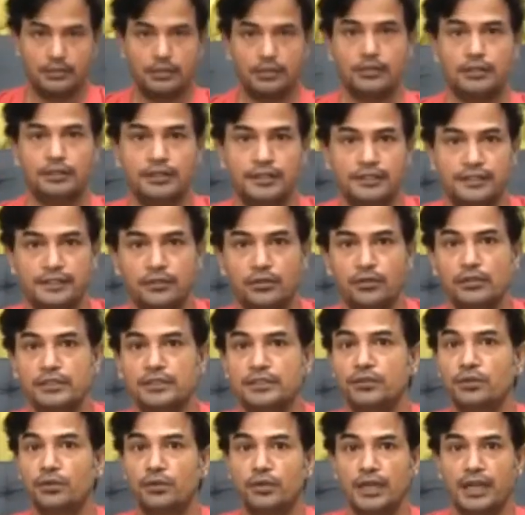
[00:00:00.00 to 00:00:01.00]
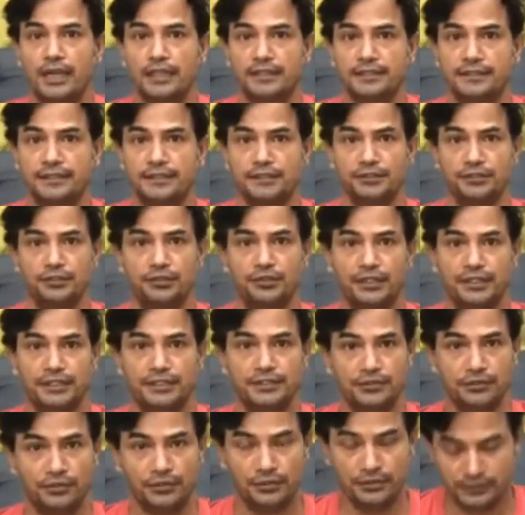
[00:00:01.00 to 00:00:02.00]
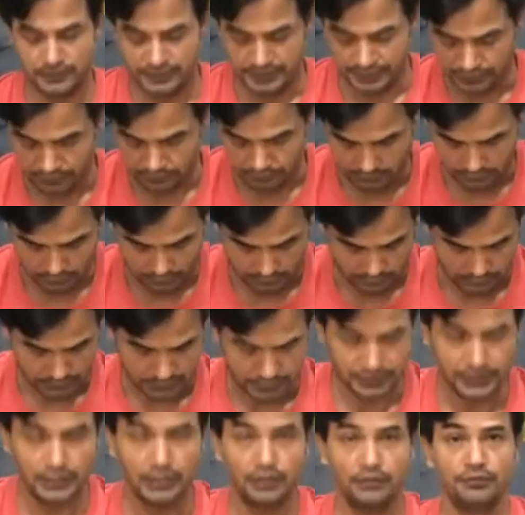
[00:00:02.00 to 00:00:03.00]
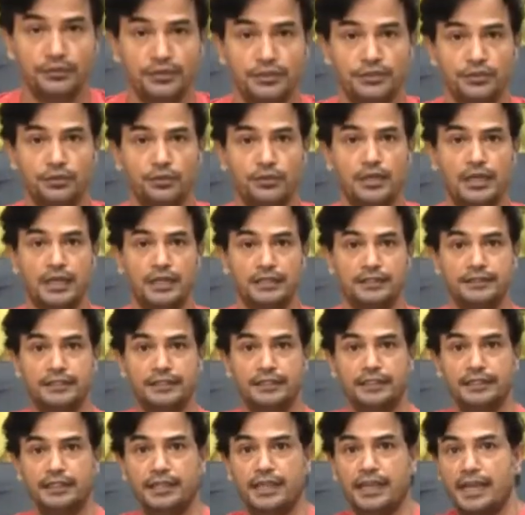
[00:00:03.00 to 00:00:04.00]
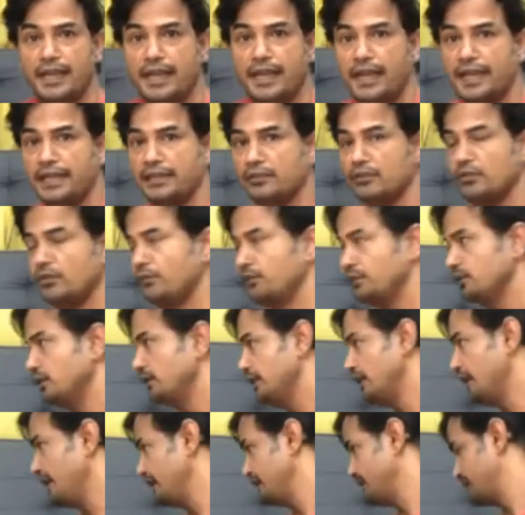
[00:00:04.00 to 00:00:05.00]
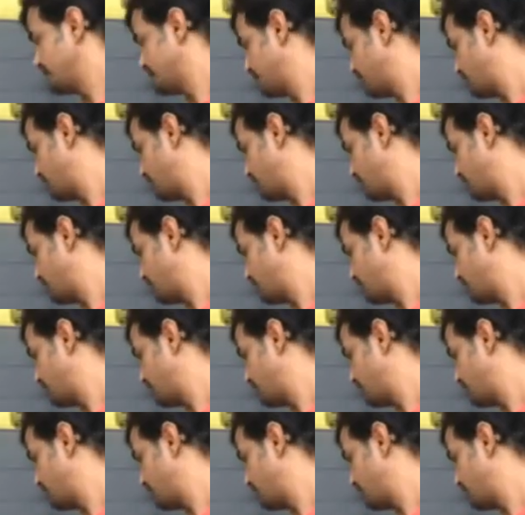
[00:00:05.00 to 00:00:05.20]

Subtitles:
This is called Sukhasana. So you can sit down with Sukhasana and go for the nice